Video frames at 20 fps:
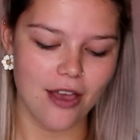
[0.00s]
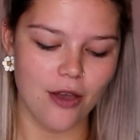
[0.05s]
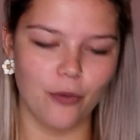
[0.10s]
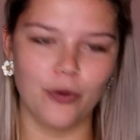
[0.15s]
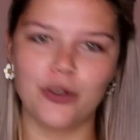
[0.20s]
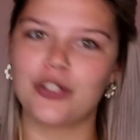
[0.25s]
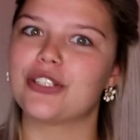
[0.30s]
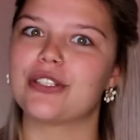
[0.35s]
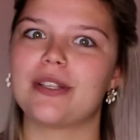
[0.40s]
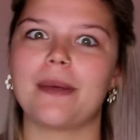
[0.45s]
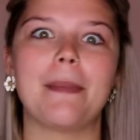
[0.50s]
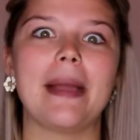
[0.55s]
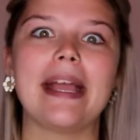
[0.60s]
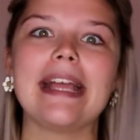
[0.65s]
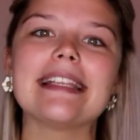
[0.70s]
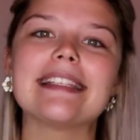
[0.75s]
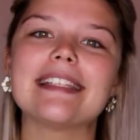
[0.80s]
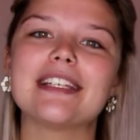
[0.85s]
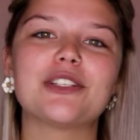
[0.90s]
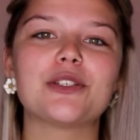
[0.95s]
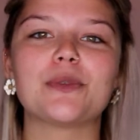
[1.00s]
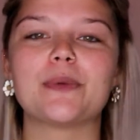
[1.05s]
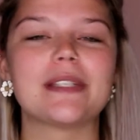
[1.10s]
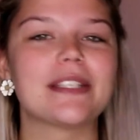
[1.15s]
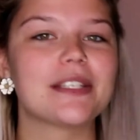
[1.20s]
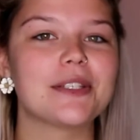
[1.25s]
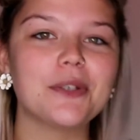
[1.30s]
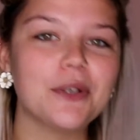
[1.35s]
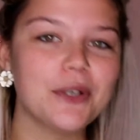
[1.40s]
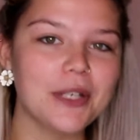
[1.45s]
which is amazing because we
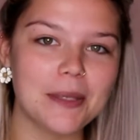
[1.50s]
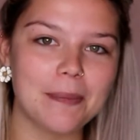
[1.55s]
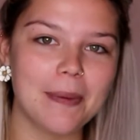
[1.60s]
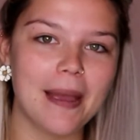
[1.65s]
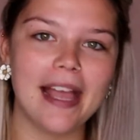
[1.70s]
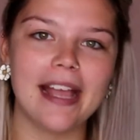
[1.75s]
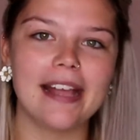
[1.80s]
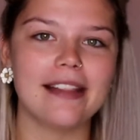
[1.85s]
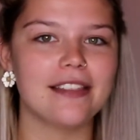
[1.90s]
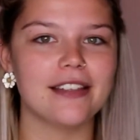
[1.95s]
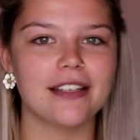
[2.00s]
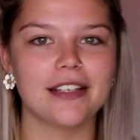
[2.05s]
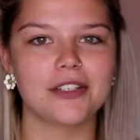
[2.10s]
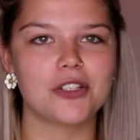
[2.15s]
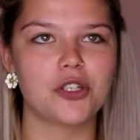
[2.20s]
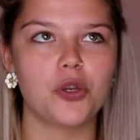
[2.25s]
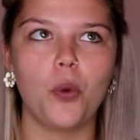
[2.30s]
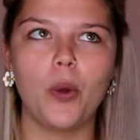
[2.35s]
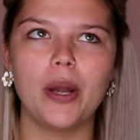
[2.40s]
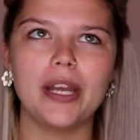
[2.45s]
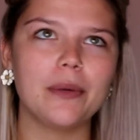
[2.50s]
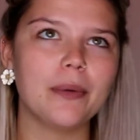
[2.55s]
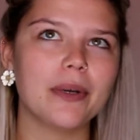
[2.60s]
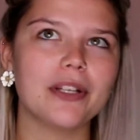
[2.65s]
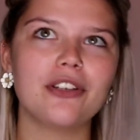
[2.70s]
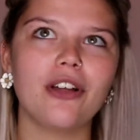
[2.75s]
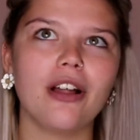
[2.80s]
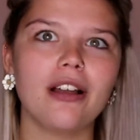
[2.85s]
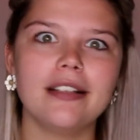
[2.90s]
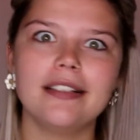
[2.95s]
still only paid the
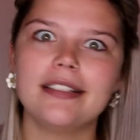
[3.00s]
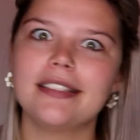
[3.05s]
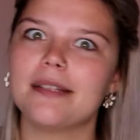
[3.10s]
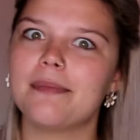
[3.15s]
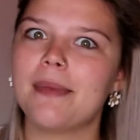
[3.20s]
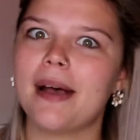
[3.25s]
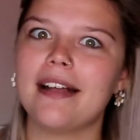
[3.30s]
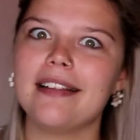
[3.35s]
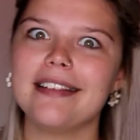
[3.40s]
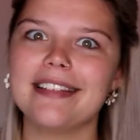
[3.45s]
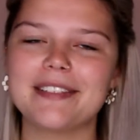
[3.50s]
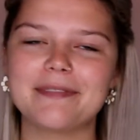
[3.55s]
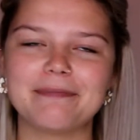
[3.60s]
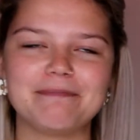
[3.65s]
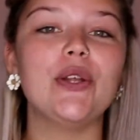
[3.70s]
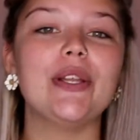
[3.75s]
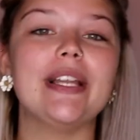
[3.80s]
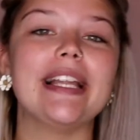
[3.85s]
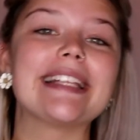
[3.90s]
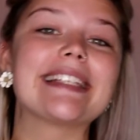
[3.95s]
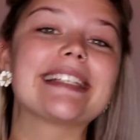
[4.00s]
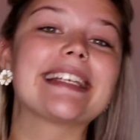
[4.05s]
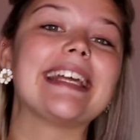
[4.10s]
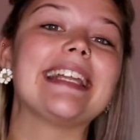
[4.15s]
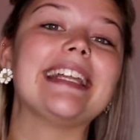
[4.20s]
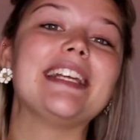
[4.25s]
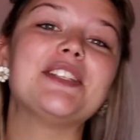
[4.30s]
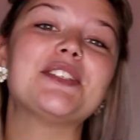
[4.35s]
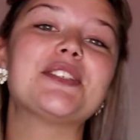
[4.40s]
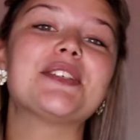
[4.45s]
$21 amount. But let's
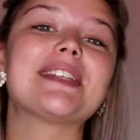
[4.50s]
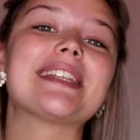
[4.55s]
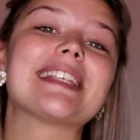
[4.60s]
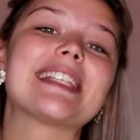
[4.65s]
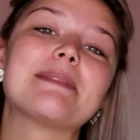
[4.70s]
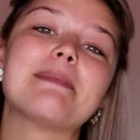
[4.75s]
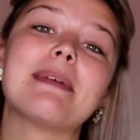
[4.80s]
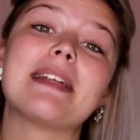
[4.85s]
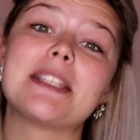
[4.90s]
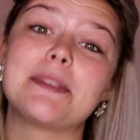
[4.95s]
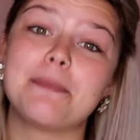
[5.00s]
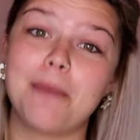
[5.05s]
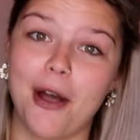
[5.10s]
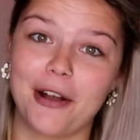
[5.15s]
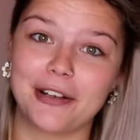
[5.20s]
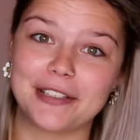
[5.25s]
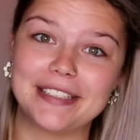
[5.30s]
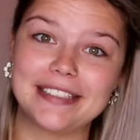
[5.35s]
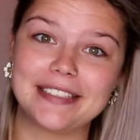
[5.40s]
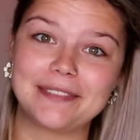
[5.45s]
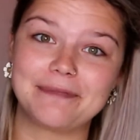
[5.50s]
get into this month's box.